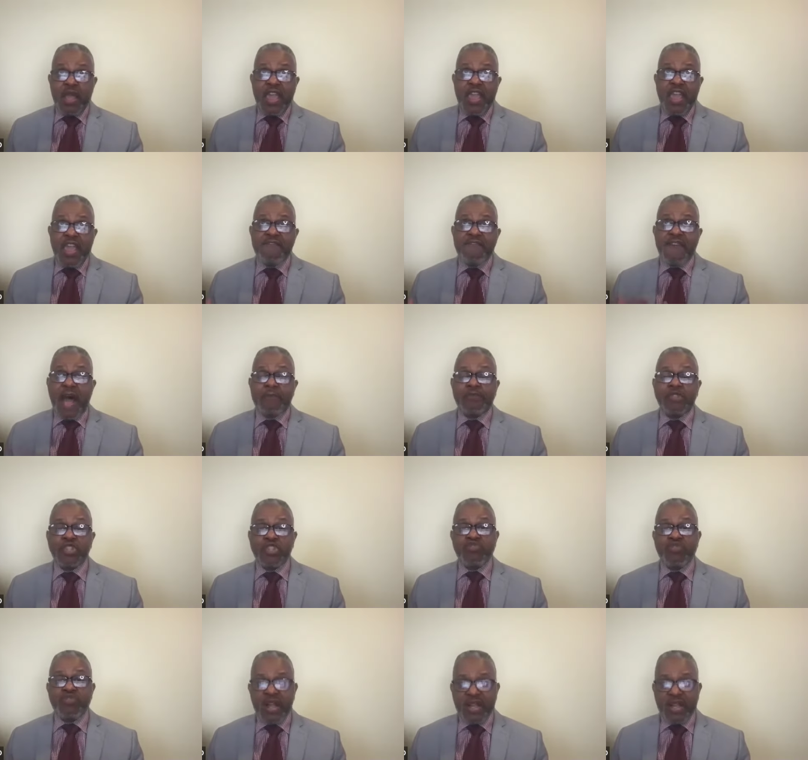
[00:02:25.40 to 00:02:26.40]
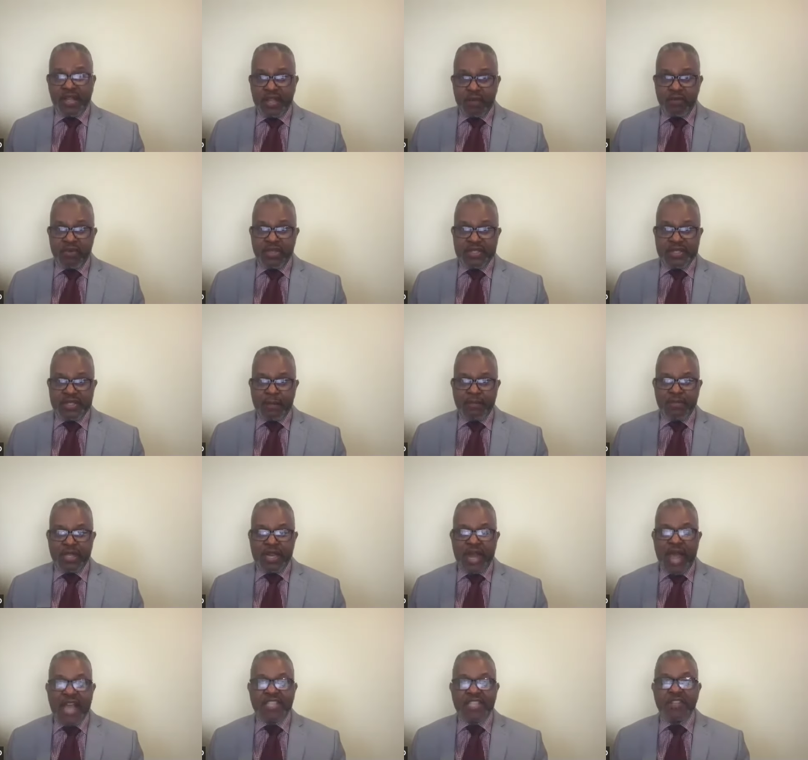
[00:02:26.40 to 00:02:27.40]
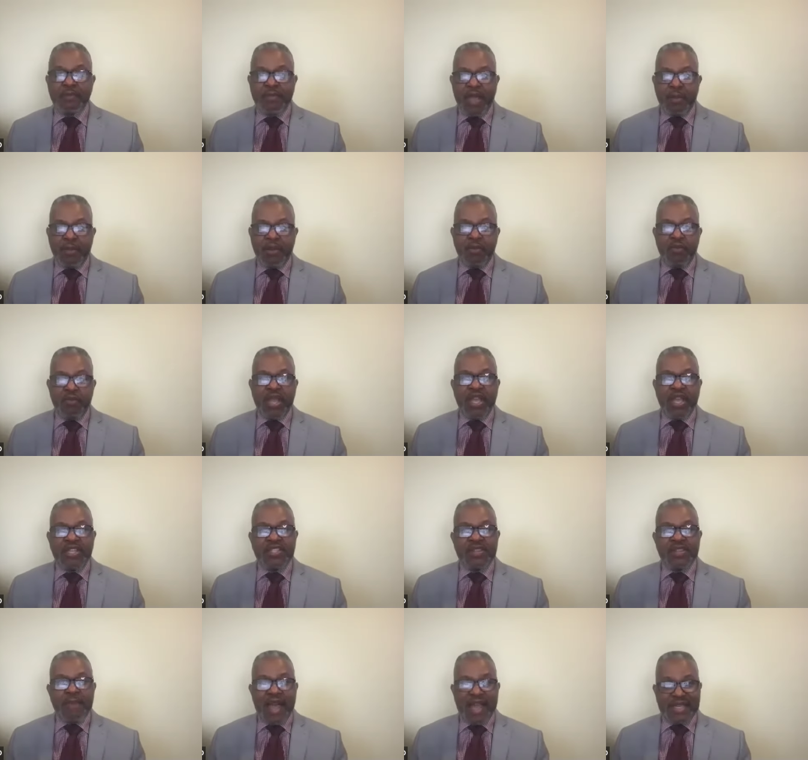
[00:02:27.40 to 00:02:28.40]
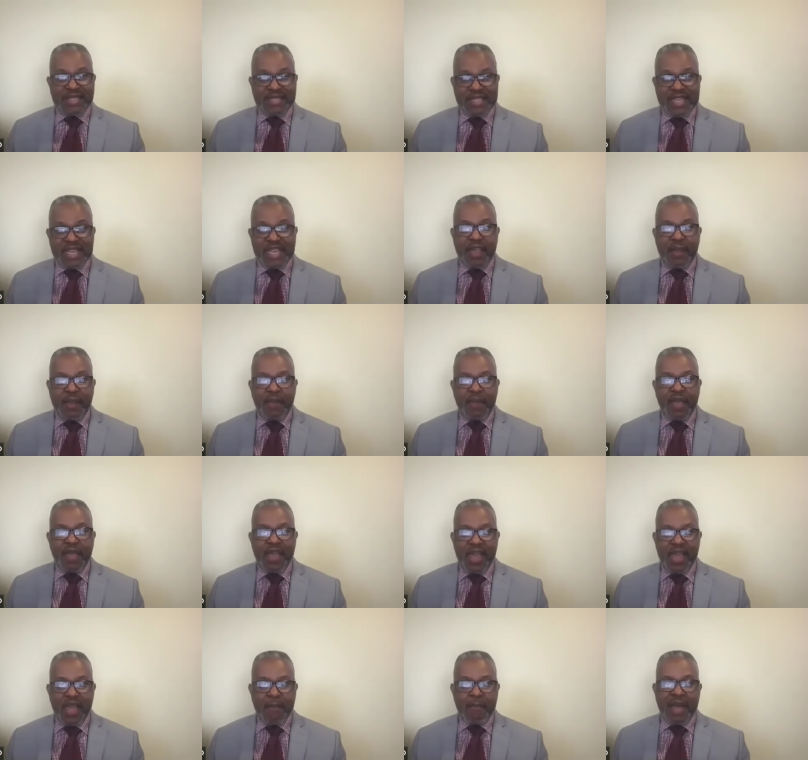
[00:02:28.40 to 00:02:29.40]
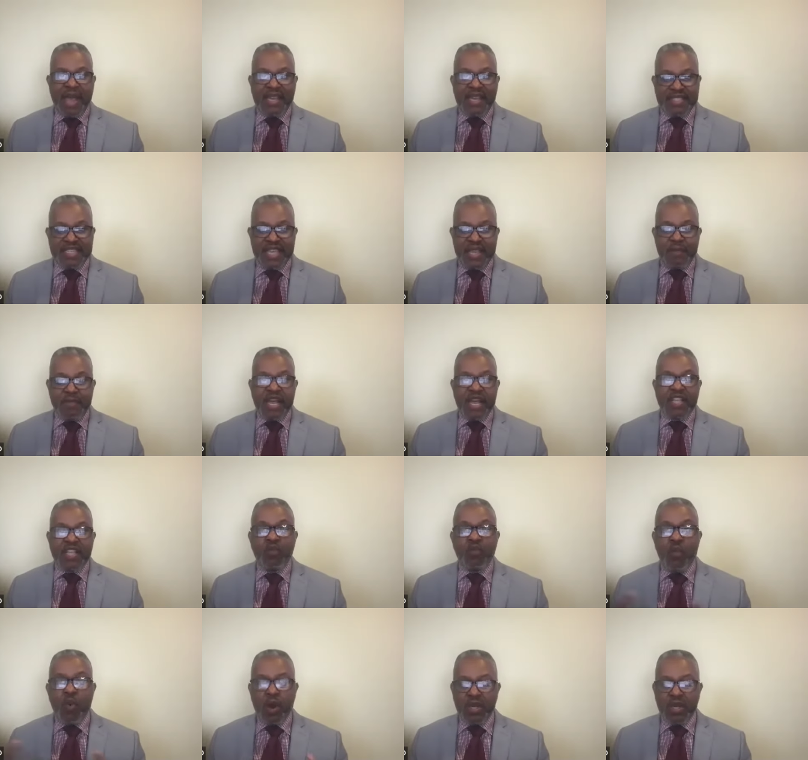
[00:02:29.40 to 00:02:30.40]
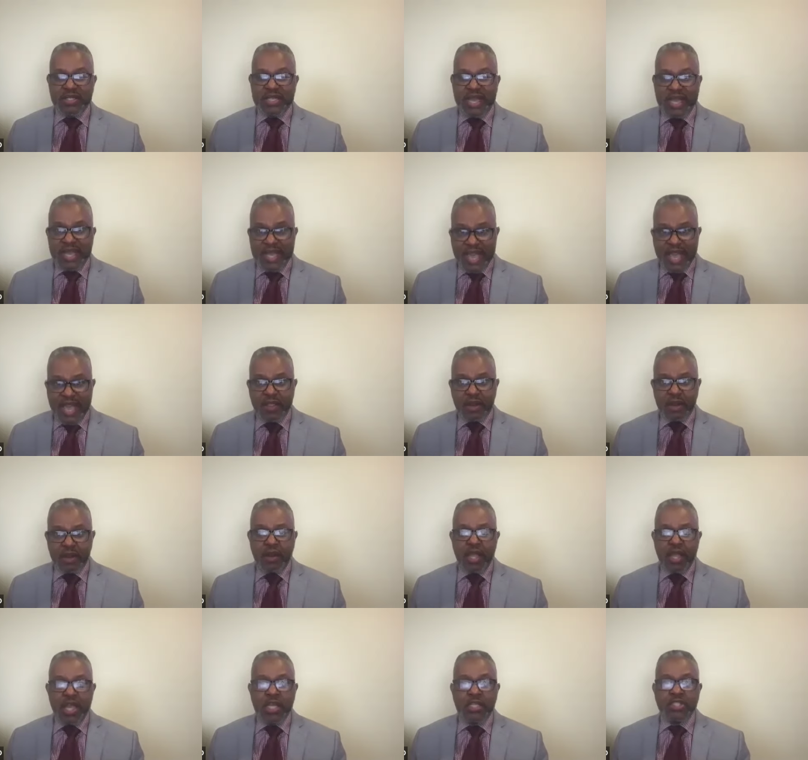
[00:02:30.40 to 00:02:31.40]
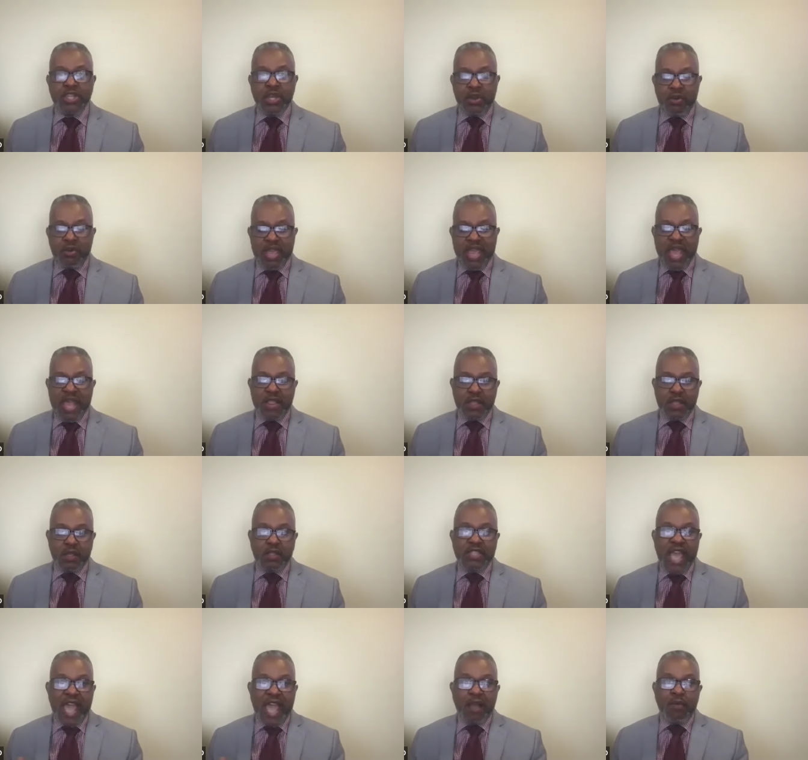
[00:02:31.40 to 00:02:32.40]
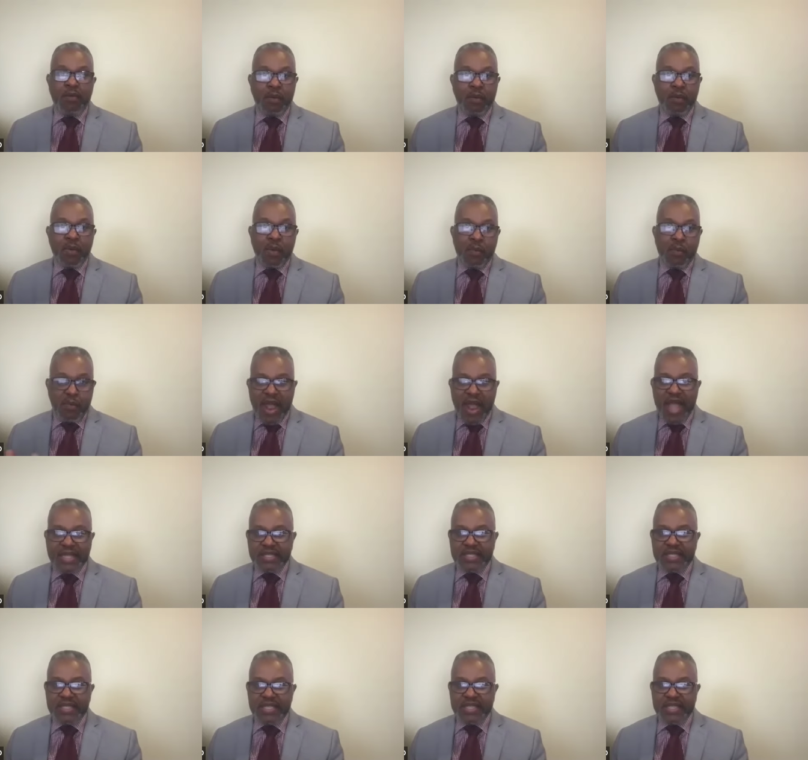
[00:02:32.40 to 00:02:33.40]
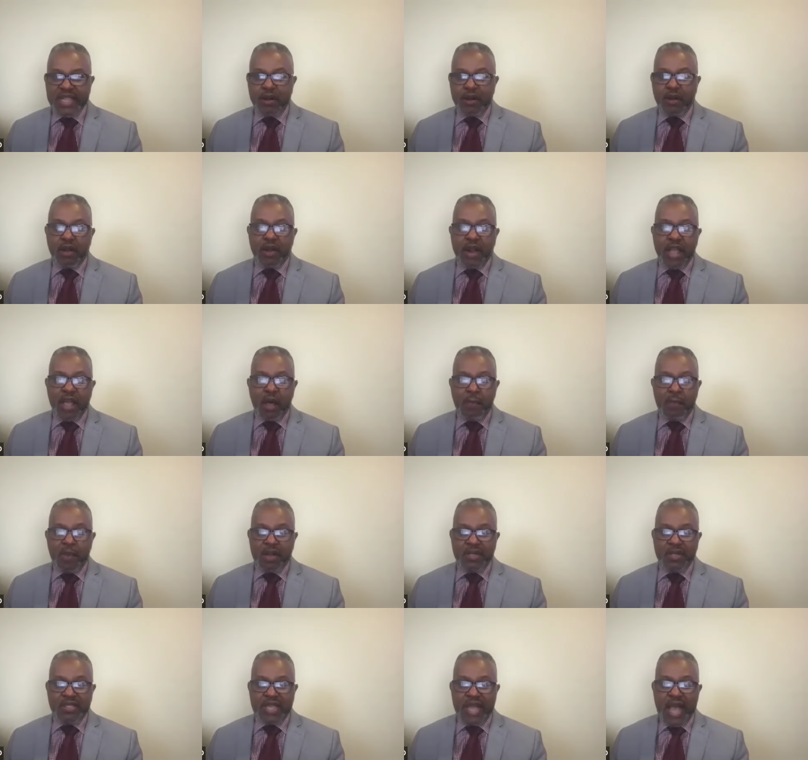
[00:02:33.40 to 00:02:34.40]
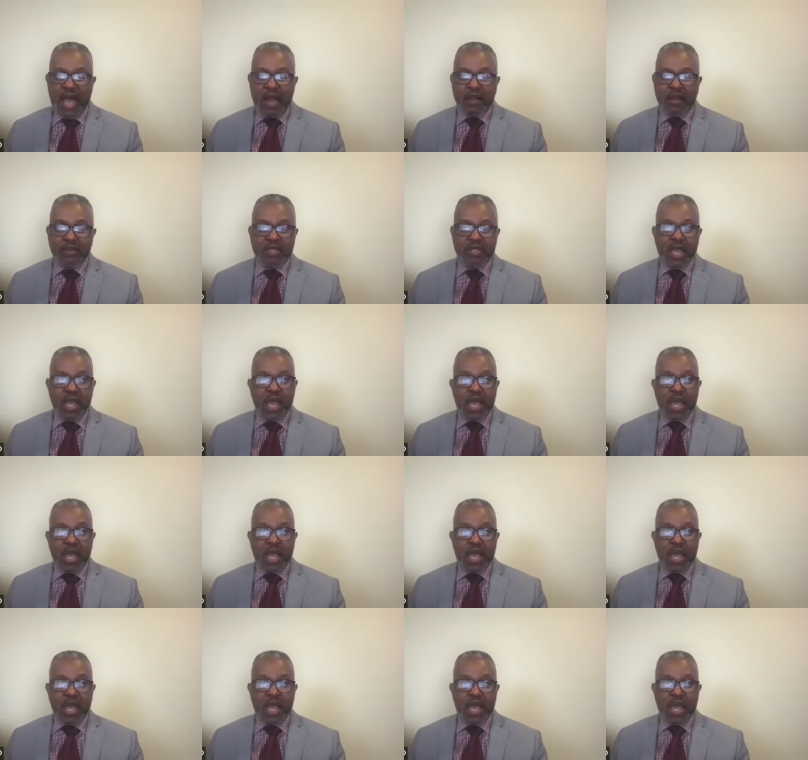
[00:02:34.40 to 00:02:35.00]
if I'm struggling with something, I should be able to bring it to my team and my team, us work together to create those equitable practices that are going to help our scholars.